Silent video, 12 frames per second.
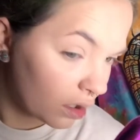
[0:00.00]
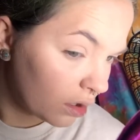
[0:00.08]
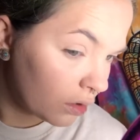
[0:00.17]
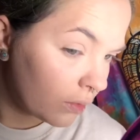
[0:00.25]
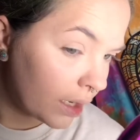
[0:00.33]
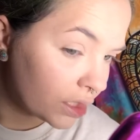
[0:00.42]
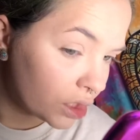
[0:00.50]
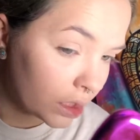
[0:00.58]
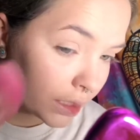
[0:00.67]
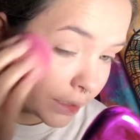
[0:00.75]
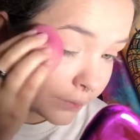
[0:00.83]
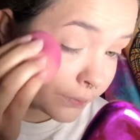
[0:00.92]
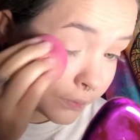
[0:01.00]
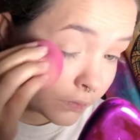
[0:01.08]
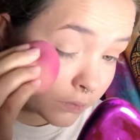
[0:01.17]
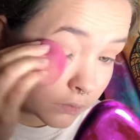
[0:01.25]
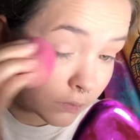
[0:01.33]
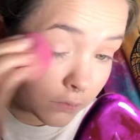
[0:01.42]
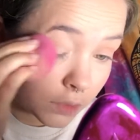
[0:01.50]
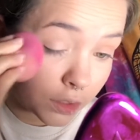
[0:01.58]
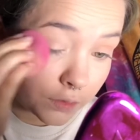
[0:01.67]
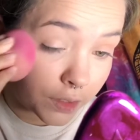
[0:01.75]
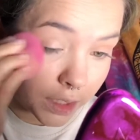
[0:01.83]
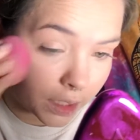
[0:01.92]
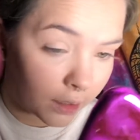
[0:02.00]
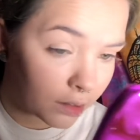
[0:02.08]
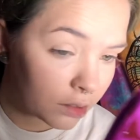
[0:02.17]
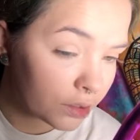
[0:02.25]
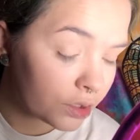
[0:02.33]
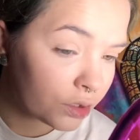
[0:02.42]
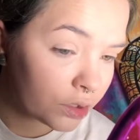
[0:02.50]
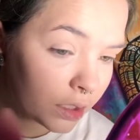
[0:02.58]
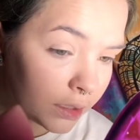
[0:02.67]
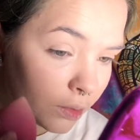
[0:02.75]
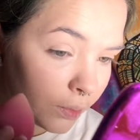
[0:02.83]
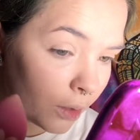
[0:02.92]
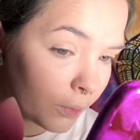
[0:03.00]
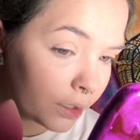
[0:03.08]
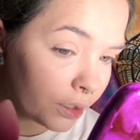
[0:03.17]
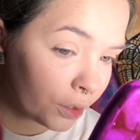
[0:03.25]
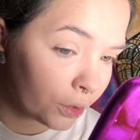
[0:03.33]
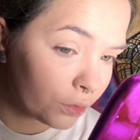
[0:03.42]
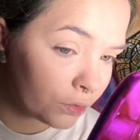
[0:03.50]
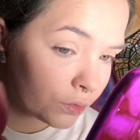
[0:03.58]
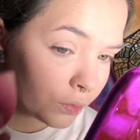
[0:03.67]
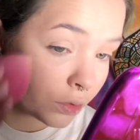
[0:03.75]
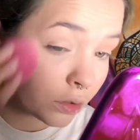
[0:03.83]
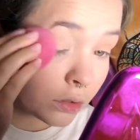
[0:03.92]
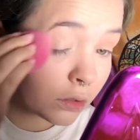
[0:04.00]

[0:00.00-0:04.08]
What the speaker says: Oh, actually, I don't think it has. It's just a little bit on my nose, but